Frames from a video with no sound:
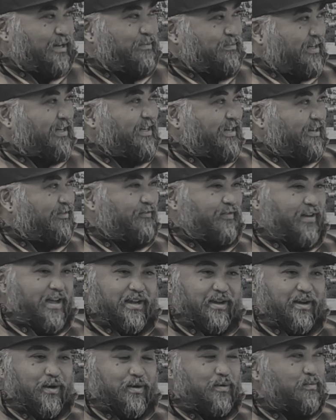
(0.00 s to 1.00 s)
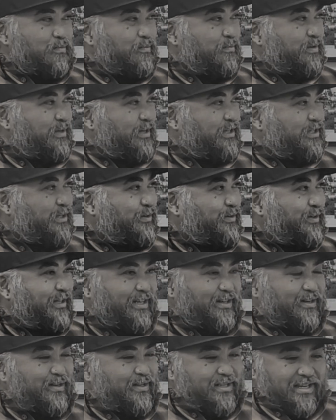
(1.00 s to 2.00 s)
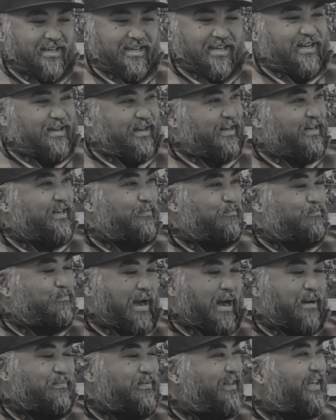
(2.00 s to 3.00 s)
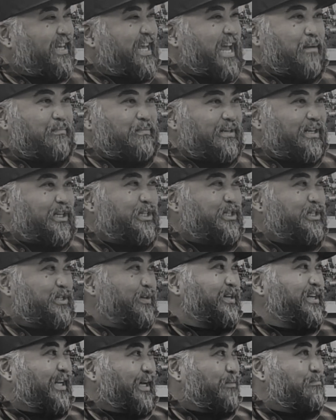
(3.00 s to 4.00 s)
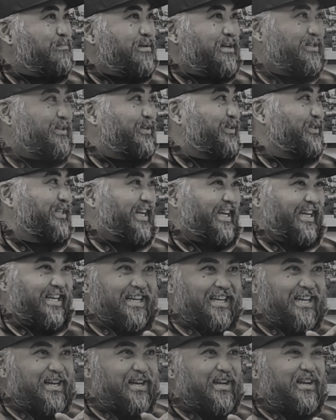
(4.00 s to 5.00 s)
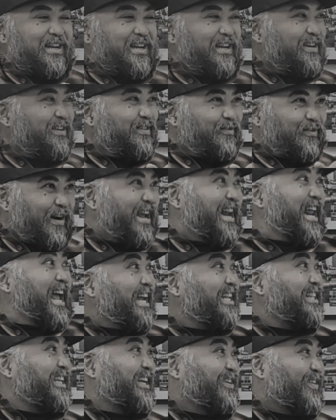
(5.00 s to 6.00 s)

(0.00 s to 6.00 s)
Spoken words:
up the Faygo 2 liters and then popping the cap and like shooting like missiles, like right at the